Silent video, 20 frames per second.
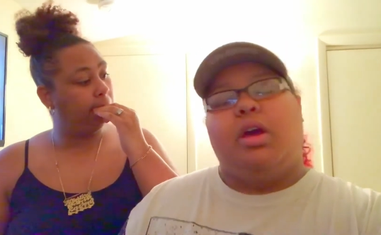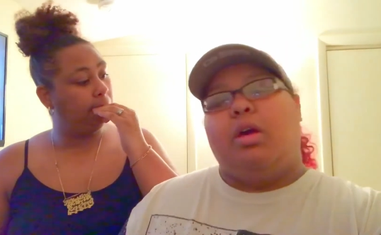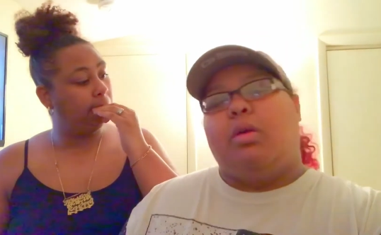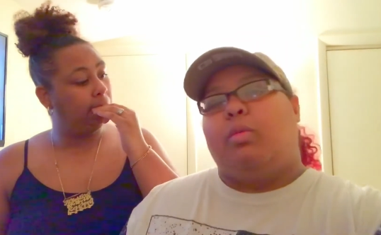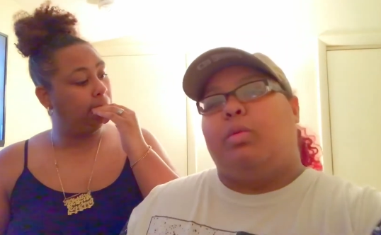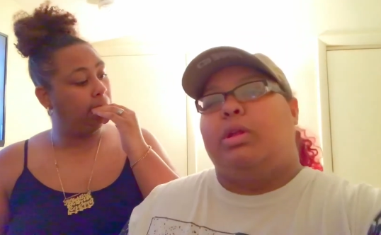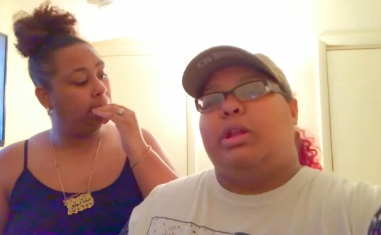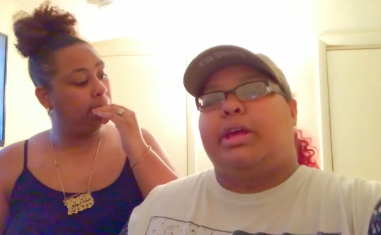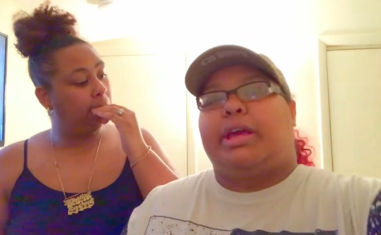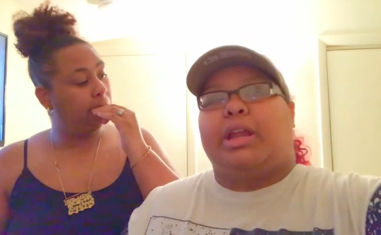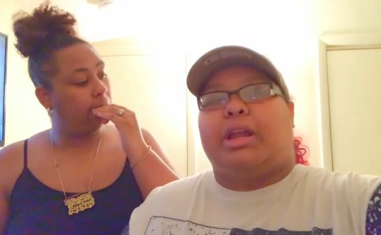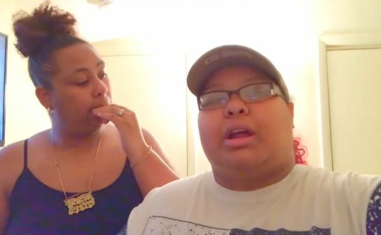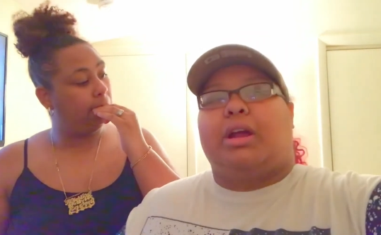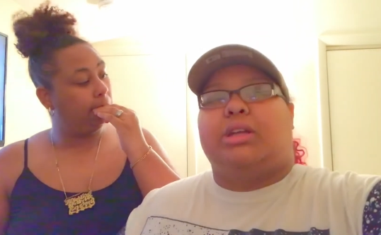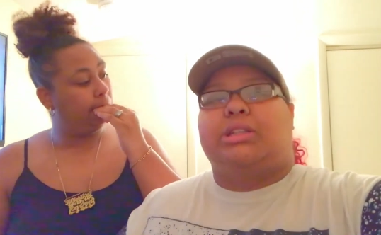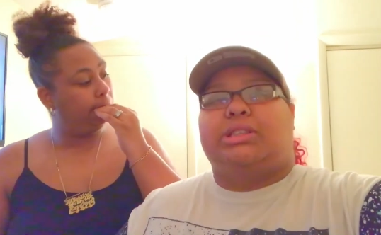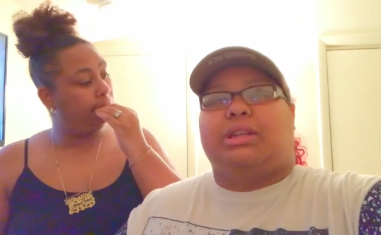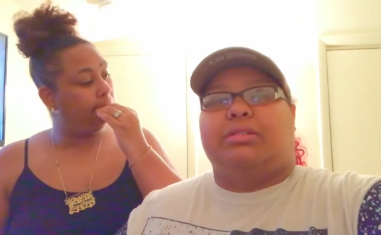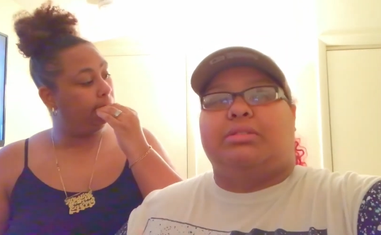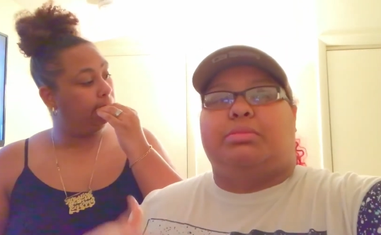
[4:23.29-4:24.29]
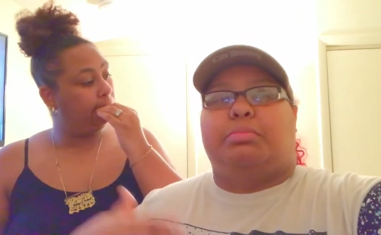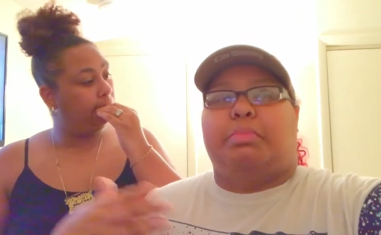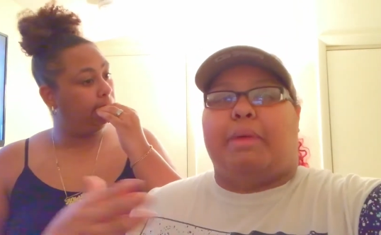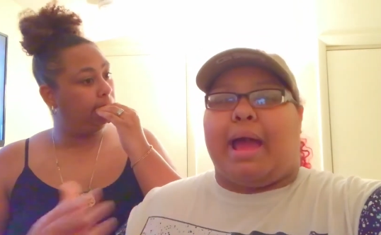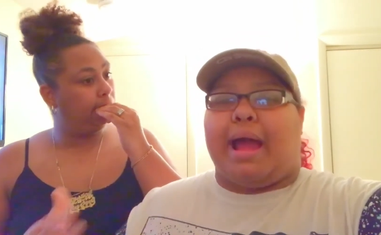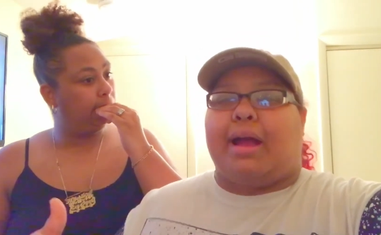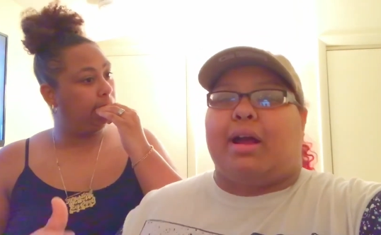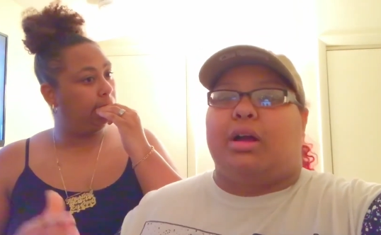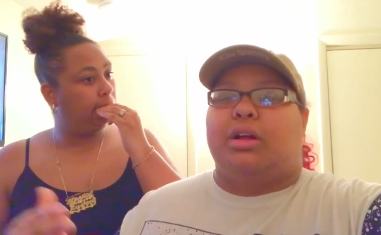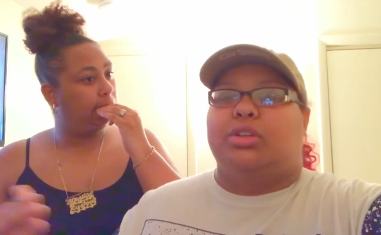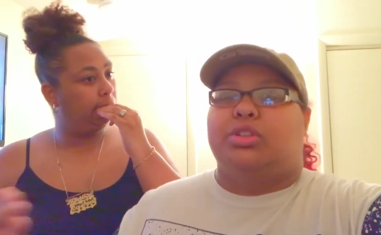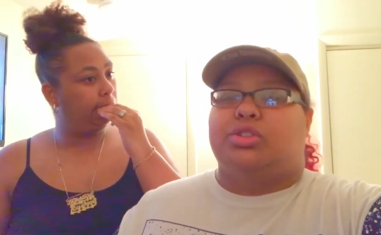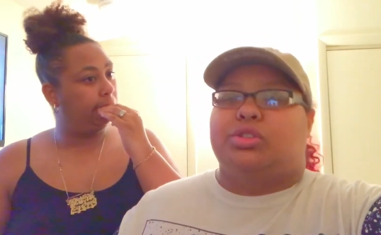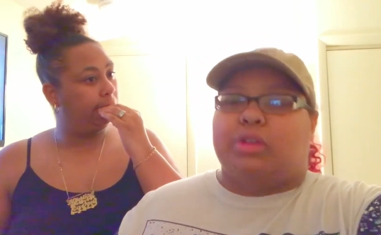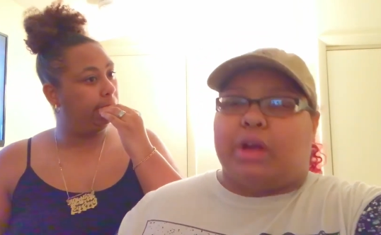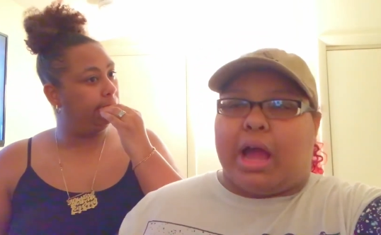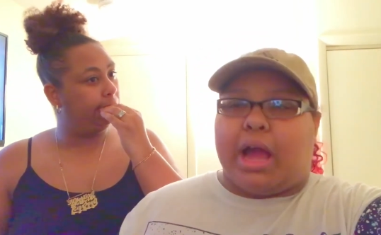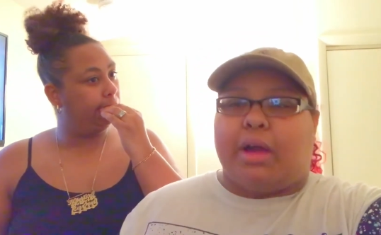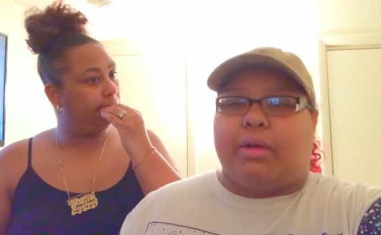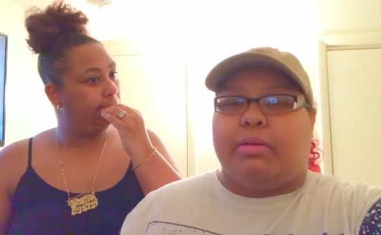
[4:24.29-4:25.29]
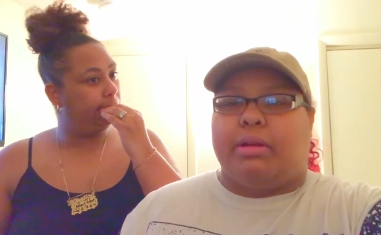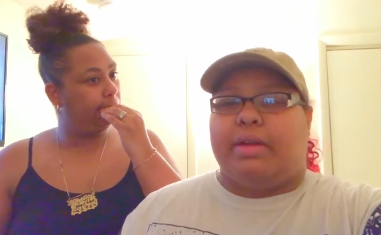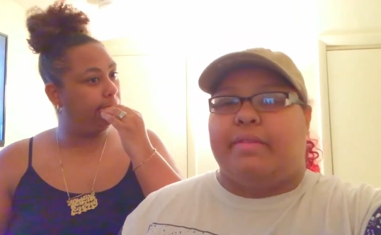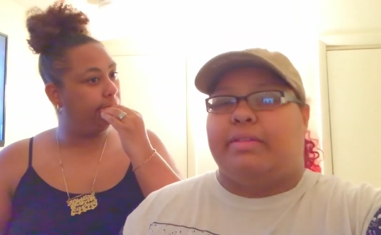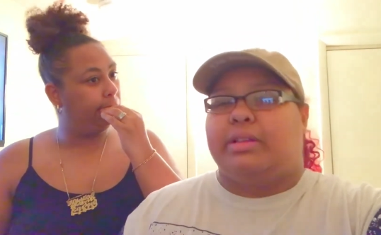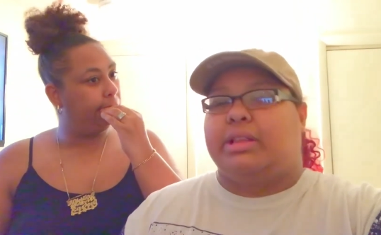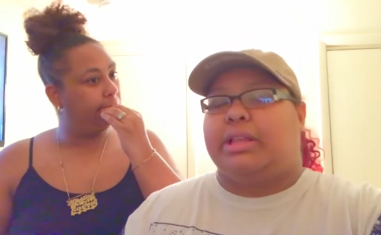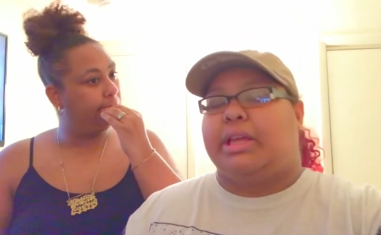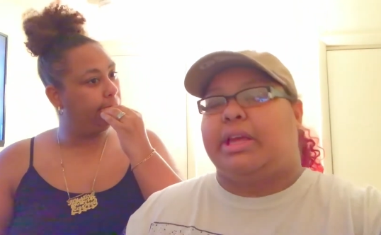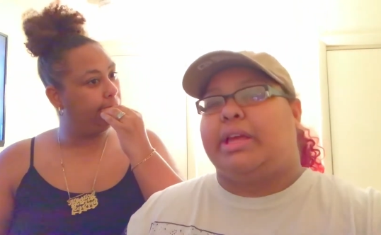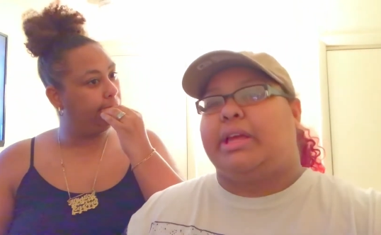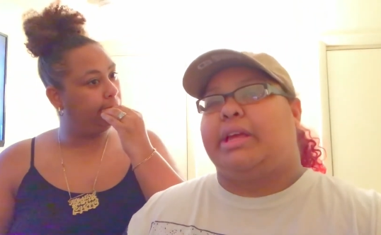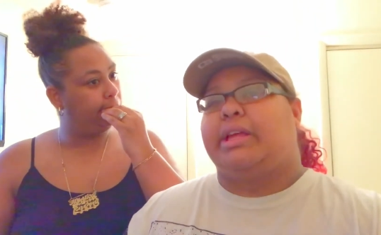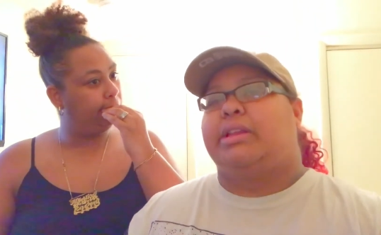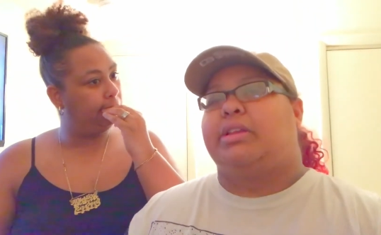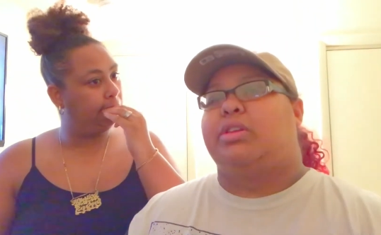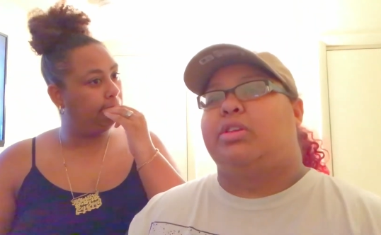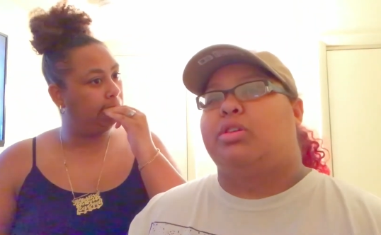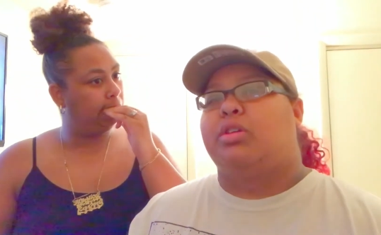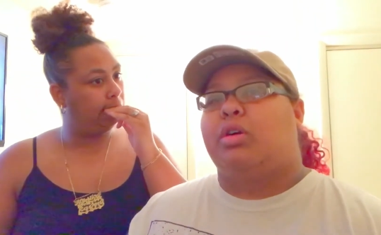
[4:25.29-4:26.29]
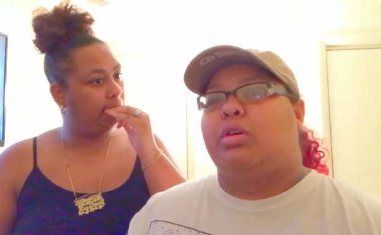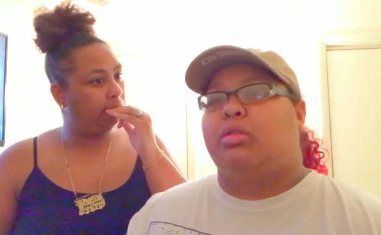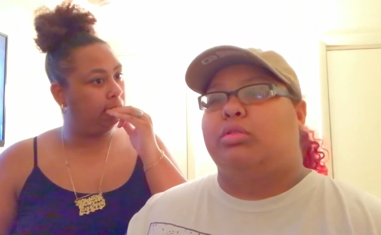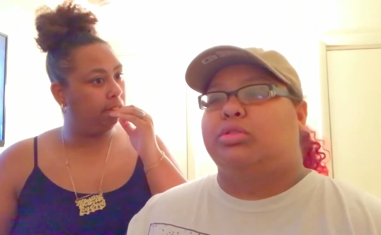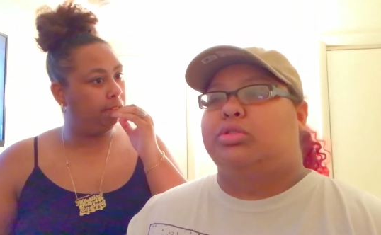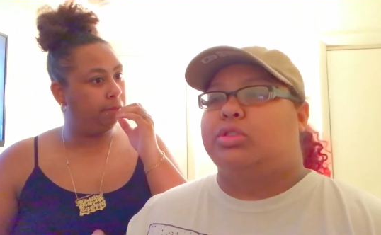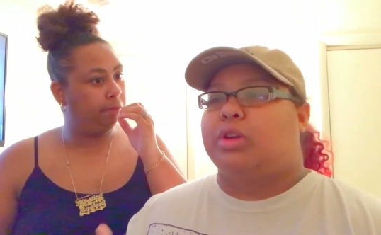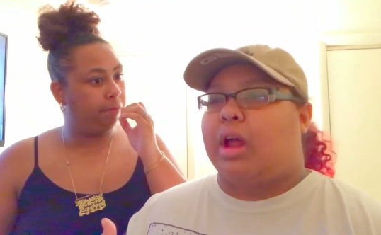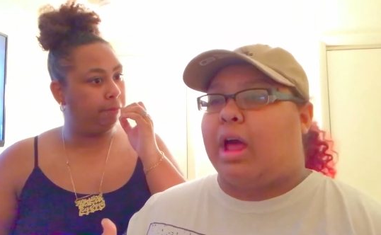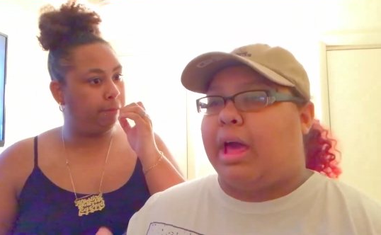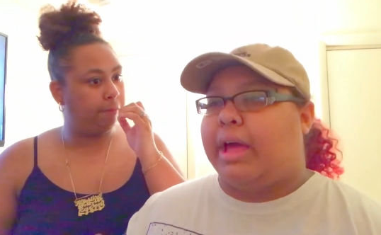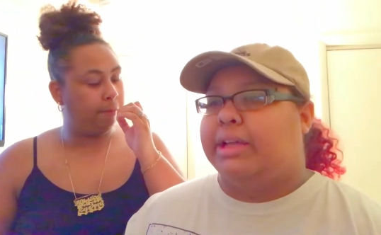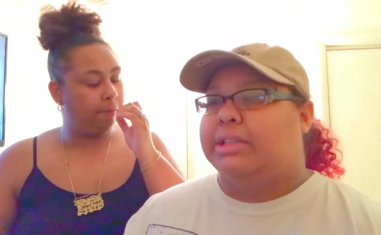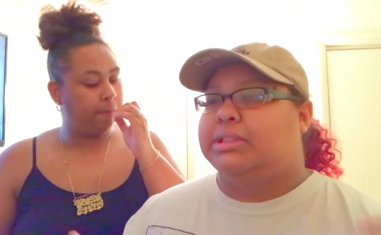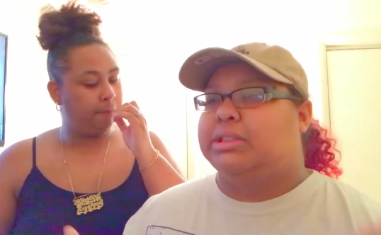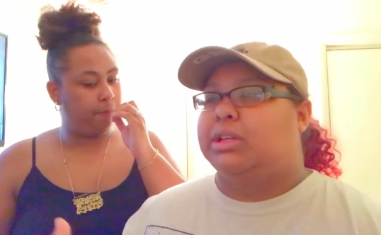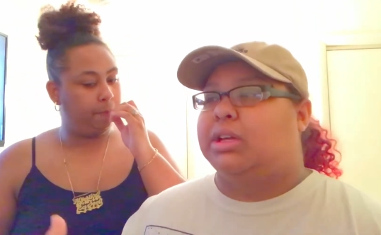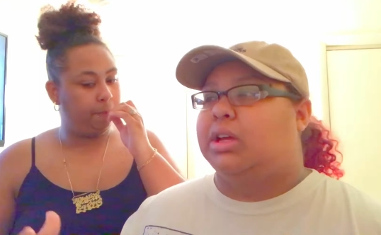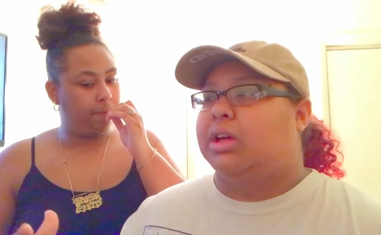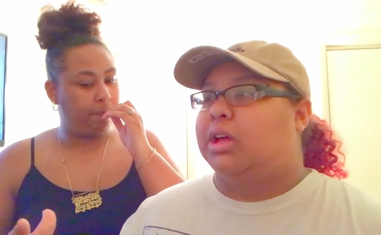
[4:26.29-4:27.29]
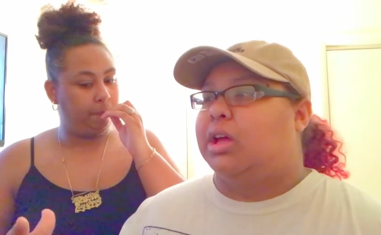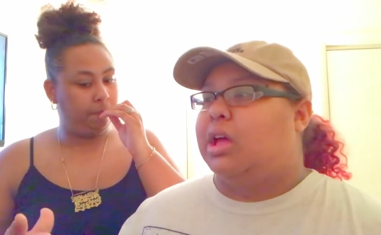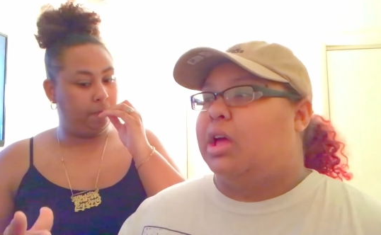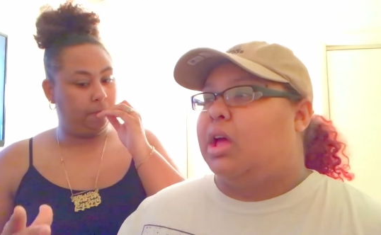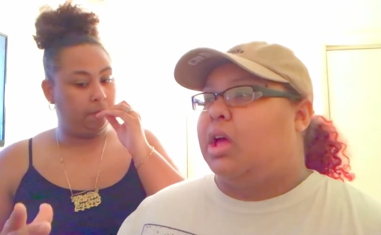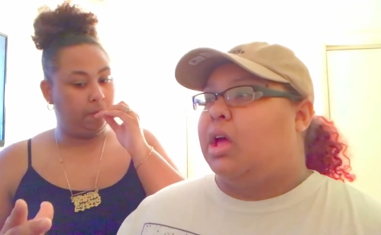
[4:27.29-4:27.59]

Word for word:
Speaker 1: really getting ourselves back on track with everything, and, you know, trying to